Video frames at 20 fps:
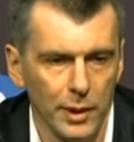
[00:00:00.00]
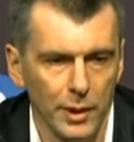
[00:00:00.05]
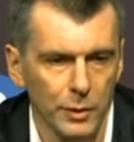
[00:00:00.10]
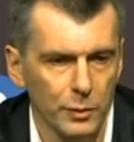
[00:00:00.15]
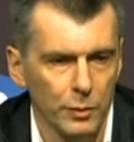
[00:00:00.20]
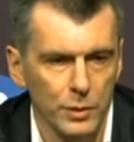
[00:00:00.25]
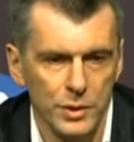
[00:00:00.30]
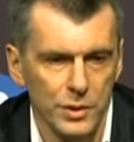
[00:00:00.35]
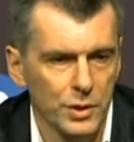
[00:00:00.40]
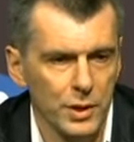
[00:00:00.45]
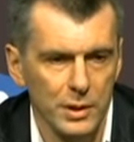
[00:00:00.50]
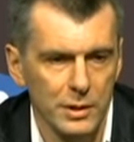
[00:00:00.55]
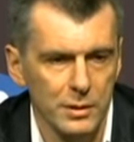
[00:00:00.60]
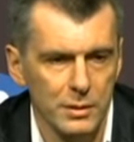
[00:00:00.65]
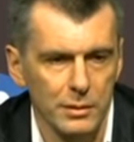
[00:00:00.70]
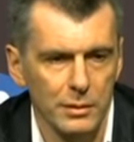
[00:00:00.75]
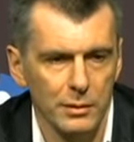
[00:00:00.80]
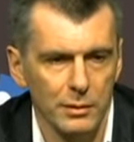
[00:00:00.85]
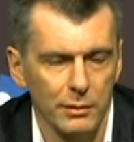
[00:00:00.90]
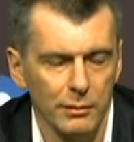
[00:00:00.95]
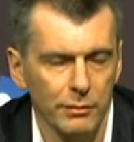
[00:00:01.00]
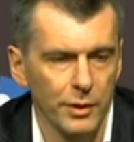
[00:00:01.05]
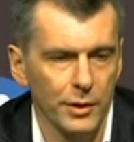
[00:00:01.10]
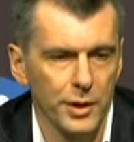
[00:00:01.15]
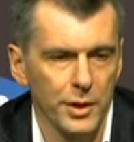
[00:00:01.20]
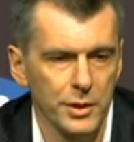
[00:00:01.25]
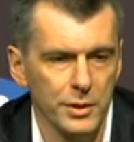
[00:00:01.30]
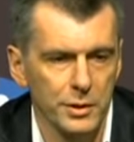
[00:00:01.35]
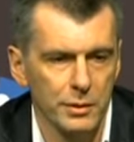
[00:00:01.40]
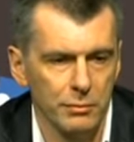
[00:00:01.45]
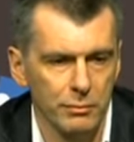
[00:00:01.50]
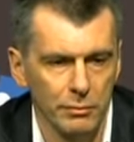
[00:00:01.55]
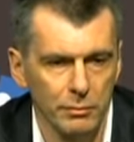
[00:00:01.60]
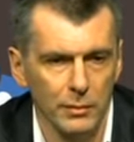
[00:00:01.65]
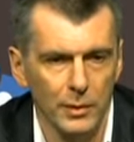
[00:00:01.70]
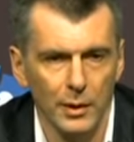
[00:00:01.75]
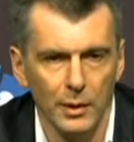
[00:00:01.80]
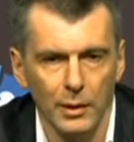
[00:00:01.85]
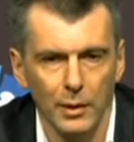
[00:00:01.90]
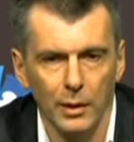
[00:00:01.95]
It was just uh, very easy.
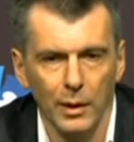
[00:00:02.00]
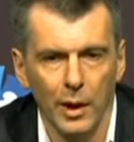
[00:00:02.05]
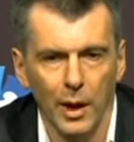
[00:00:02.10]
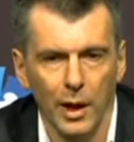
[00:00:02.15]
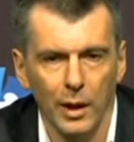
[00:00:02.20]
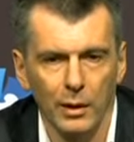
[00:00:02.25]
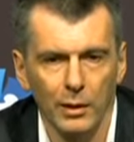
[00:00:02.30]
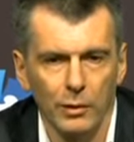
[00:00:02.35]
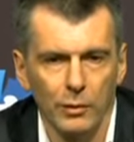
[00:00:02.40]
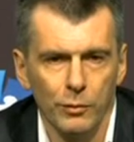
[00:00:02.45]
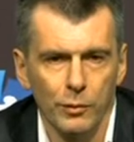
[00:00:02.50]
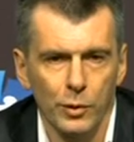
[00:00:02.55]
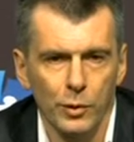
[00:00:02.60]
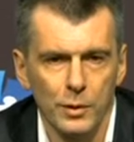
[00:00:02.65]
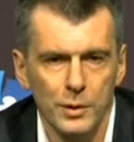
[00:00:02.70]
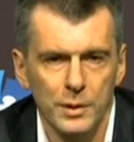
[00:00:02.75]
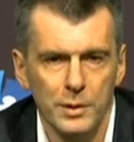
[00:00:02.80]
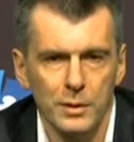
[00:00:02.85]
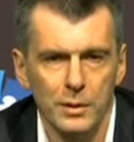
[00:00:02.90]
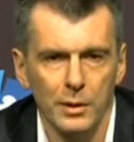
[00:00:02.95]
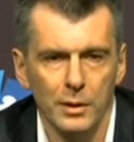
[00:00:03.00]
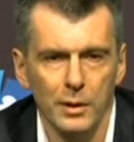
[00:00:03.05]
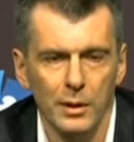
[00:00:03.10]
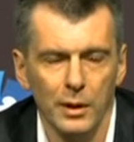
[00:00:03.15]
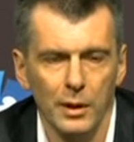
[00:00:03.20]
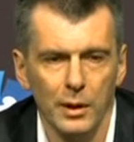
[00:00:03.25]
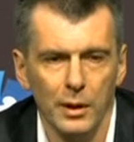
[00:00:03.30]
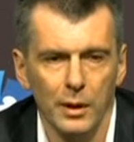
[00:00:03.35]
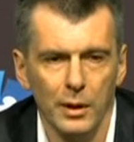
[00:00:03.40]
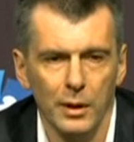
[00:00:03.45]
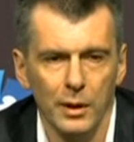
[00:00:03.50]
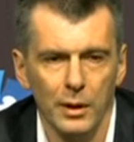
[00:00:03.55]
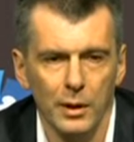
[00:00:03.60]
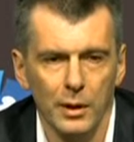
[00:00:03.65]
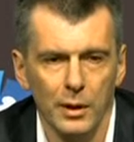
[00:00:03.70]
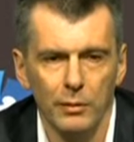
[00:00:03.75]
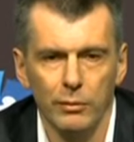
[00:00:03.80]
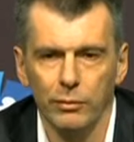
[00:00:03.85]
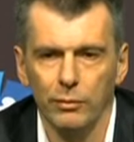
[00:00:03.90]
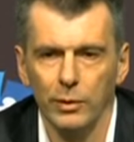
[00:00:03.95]
And of course, uh,
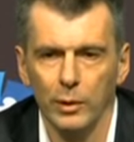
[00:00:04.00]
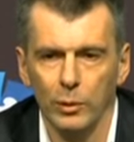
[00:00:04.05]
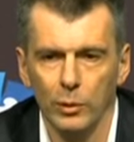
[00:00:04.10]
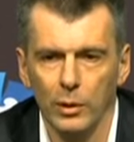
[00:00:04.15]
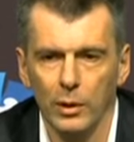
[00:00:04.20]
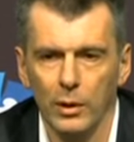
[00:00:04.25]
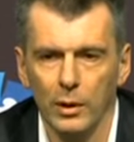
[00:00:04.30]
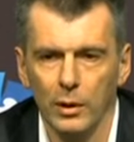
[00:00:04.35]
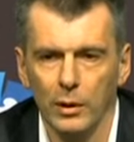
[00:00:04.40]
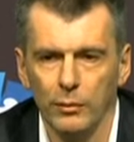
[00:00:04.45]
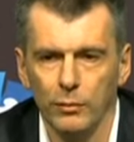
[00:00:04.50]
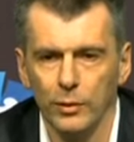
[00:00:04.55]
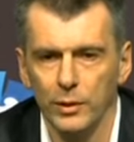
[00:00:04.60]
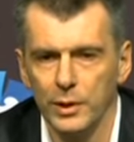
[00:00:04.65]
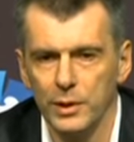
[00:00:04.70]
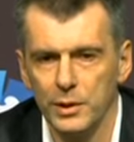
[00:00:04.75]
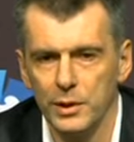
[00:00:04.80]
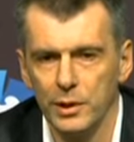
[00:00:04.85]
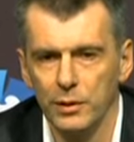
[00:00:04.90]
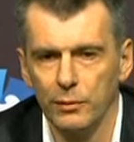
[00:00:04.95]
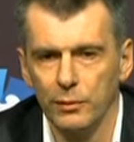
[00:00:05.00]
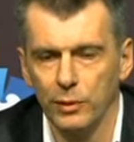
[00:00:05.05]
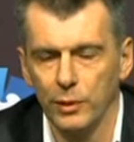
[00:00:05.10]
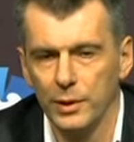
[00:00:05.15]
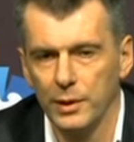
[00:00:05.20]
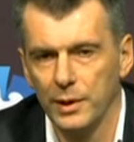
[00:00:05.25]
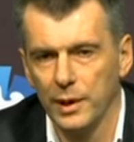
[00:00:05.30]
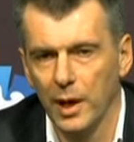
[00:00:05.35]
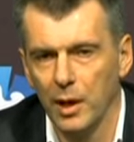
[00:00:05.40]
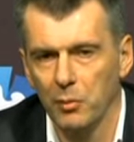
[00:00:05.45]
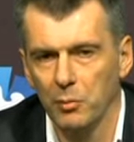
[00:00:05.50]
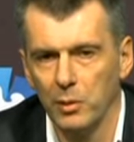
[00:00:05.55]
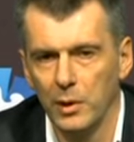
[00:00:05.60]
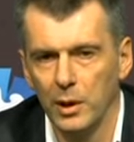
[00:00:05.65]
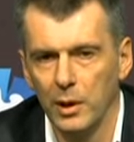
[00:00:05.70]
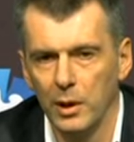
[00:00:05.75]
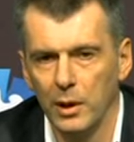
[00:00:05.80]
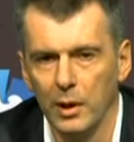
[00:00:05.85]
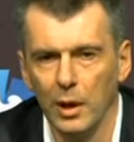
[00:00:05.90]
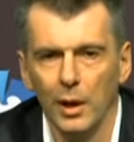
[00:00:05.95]
if we look uh, for the team for the time
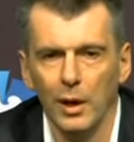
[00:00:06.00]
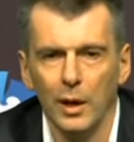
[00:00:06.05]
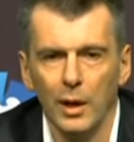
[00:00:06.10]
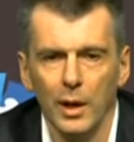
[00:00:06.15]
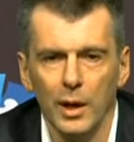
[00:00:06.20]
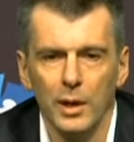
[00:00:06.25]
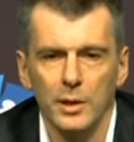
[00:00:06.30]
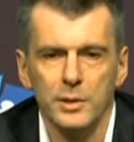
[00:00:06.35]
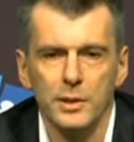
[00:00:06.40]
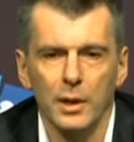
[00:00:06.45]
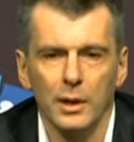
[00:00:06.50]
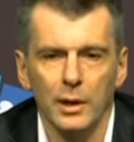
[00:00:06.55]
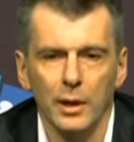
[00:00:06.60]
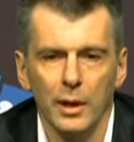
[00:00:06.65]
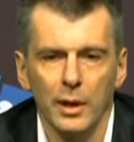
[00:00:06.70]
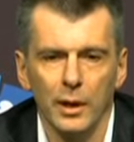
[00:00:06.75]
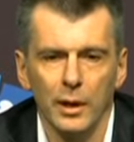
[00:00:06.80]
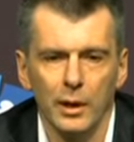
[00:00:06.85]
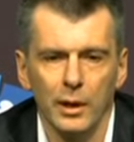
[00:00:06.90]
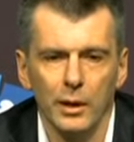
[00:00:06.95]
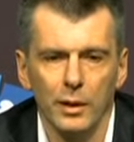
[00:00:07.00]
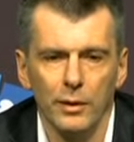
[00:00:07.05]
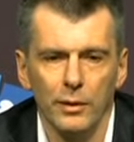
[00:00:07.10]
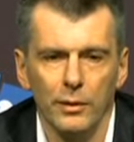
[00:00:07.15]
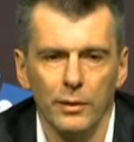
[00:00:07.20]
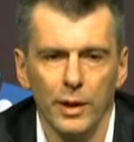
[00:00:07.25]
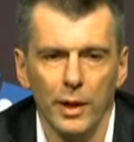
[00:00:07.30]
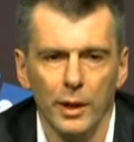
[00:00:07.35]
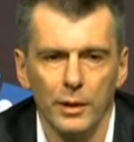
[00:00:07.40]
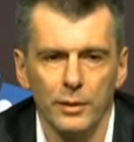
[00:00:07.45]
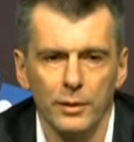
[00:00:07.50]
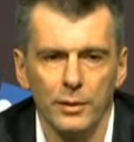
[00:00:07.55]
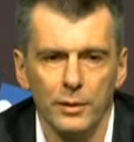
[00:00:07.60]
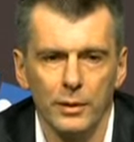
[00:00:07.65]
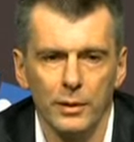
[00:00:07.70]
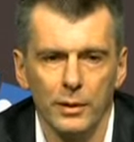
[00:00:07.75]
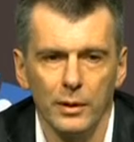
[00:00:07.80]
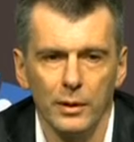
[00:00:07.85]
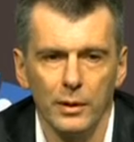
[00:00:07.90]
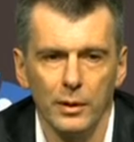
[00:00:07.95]
being, it's clear
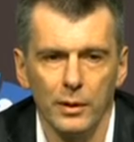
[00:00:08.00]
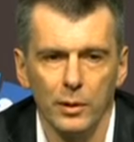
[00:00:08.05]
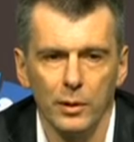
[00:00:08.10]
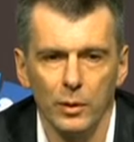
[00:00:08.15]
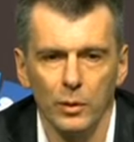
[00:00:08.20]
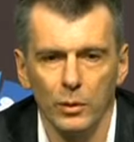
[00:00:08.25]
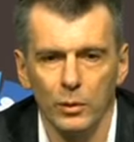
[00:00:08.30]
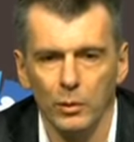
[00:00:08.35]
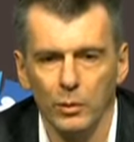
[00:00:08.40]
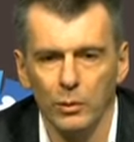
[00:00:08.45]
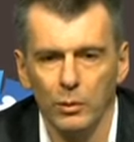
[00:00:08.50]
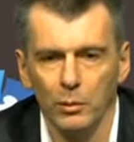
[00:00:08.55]
that uh,